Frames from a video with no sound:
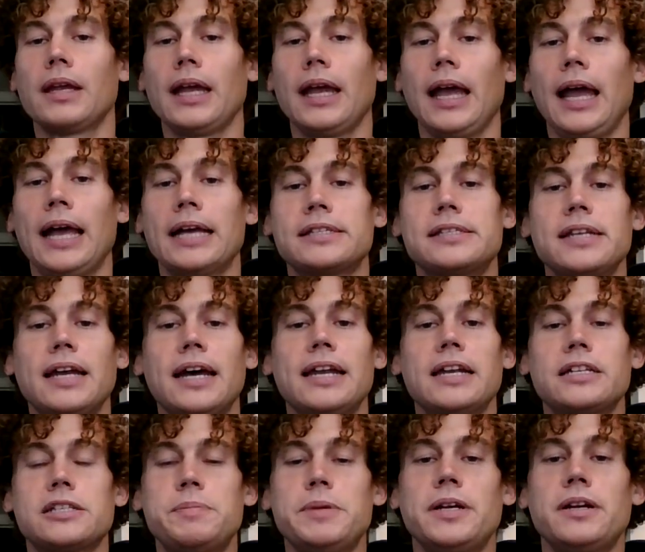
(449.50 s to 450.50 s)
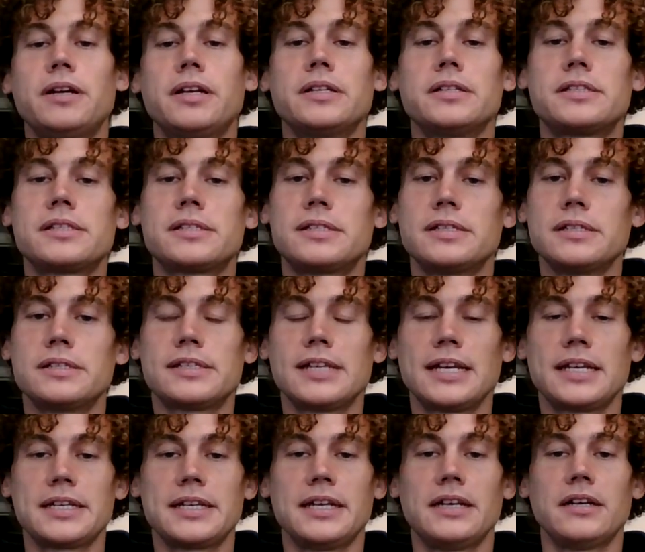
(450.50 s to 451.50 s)
has not experienced
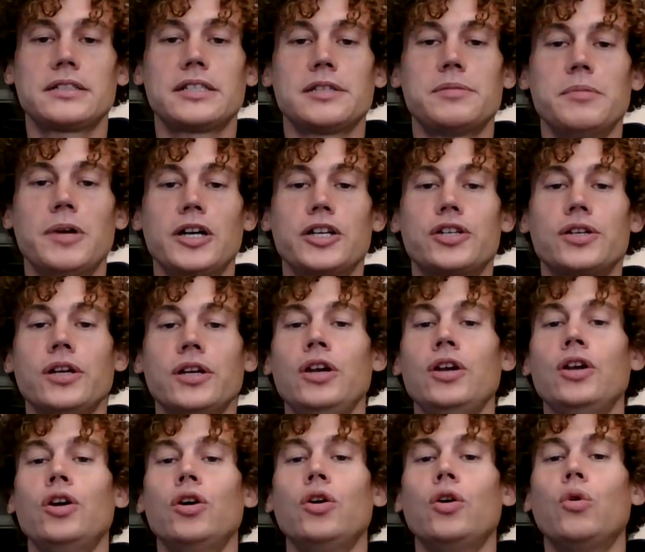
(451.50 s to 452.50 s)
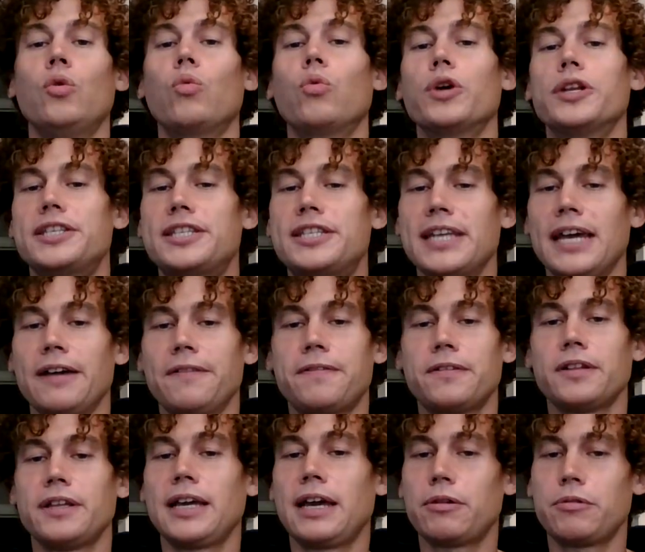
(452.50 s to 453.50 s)
psychedelics as much would
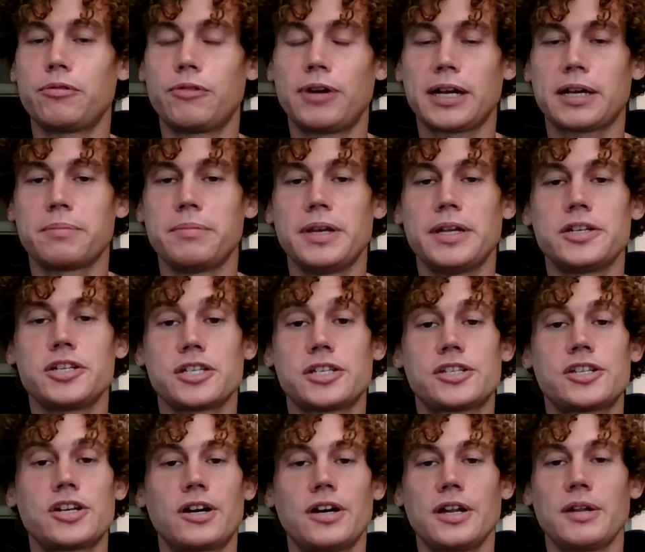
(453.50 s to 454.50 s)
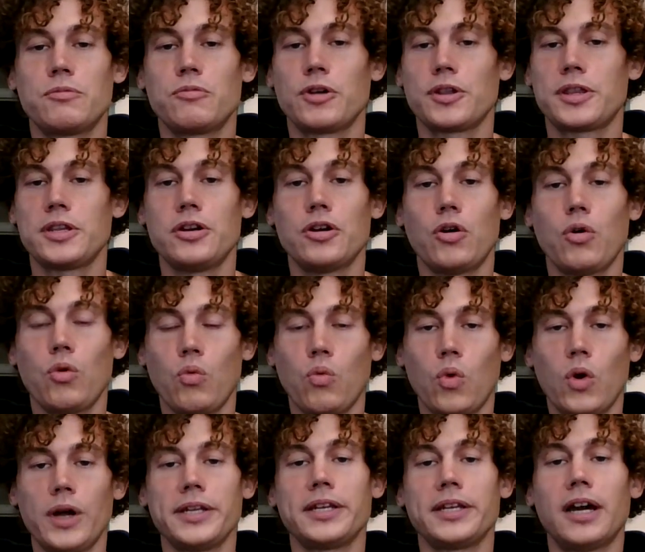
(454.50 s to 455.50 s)
definitely I would recommend just starting with you know
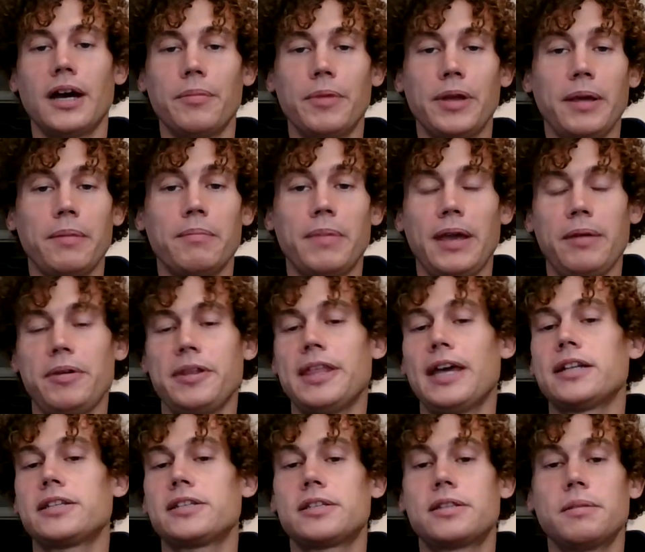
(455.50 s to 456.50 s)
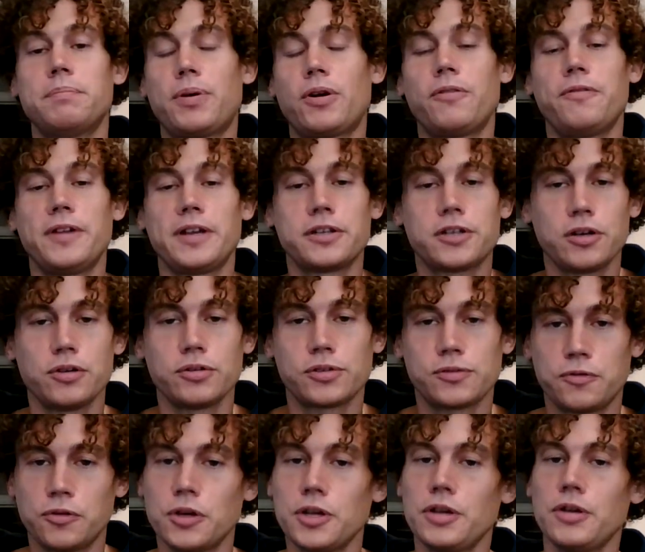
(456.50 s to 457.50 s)
one gummy. Maybe that's the perfect dose
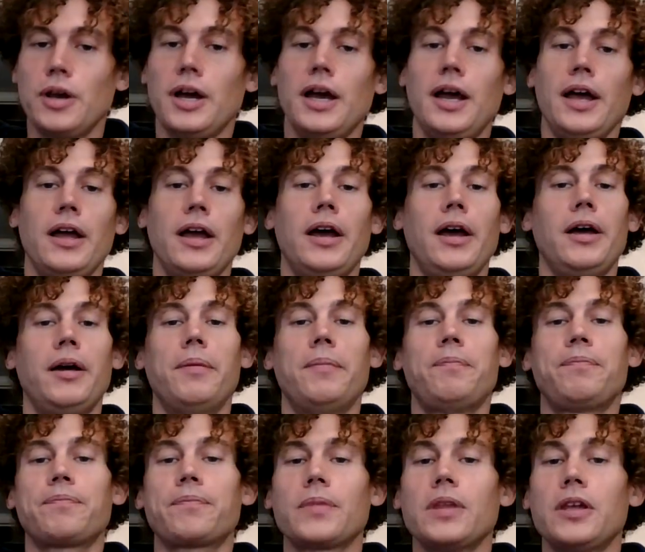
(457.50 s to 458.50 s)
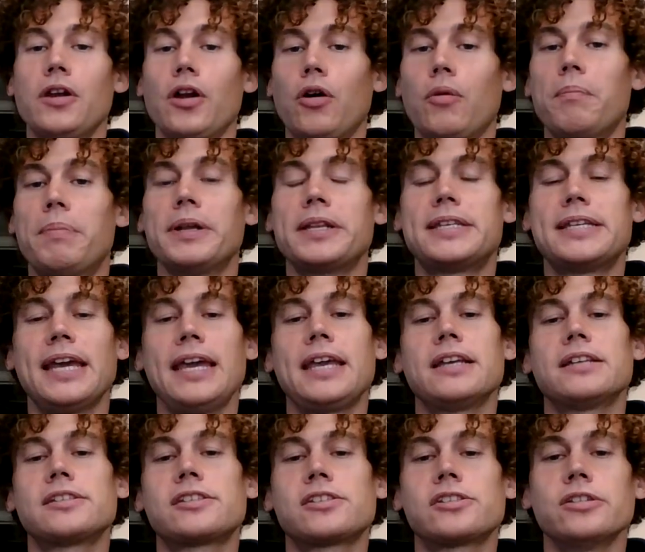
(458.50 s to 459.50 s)
for you. Um, you know, but take
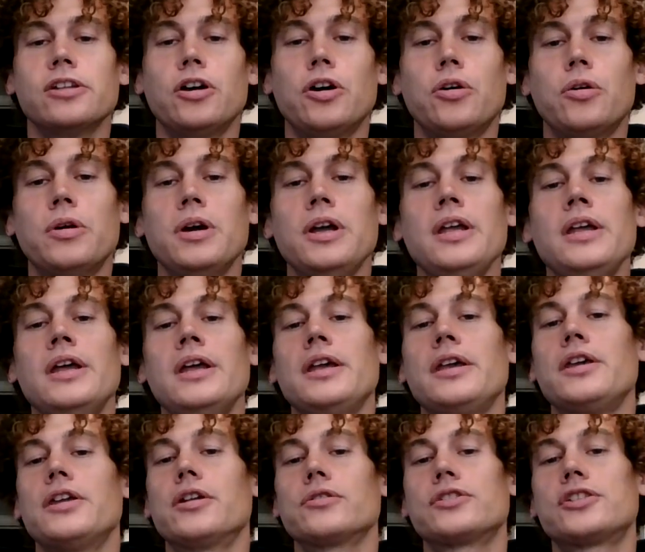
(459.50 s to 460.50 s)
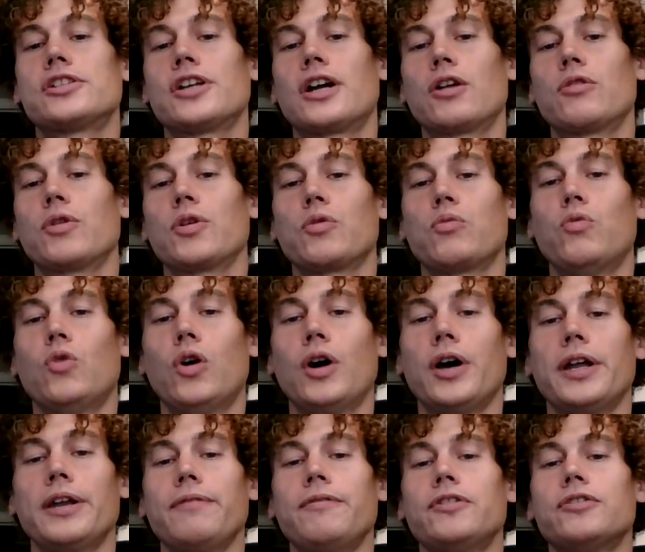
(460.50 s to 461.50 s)
it slow. You know, start with
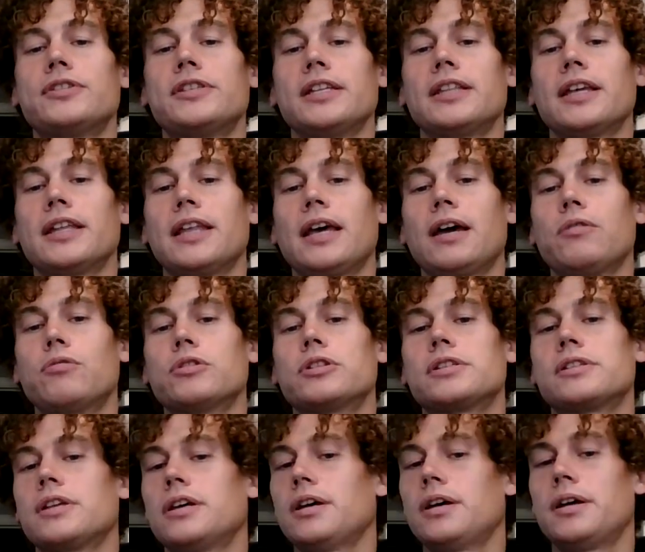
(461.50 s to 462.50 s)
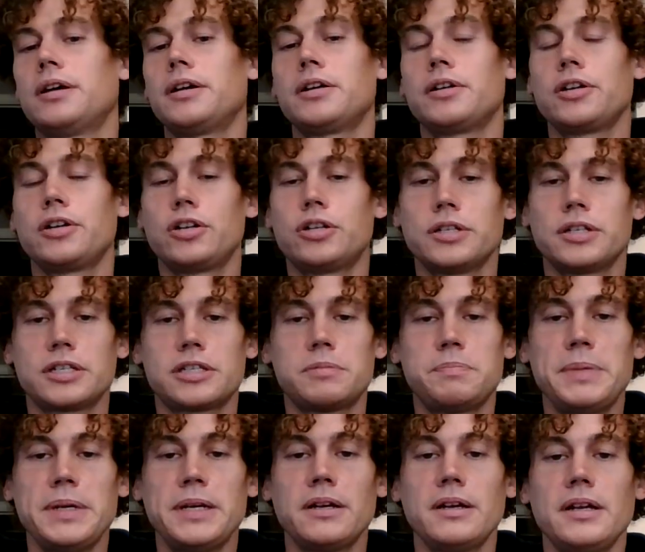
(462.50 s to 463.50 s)
one. If you see that that was a good
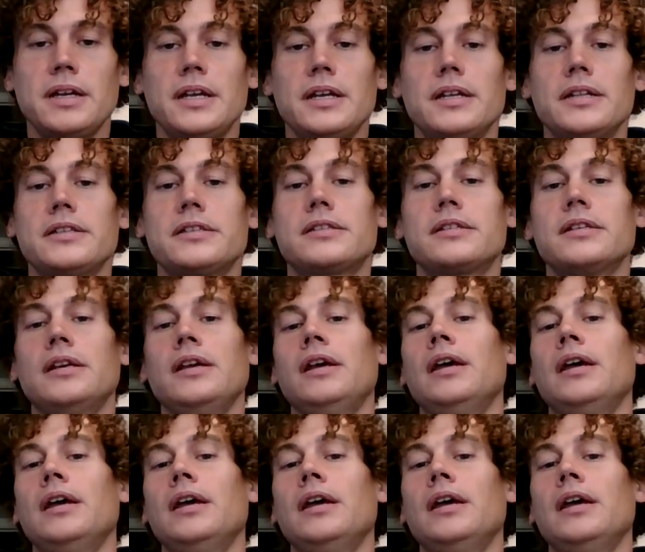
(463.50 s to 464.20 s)
experience,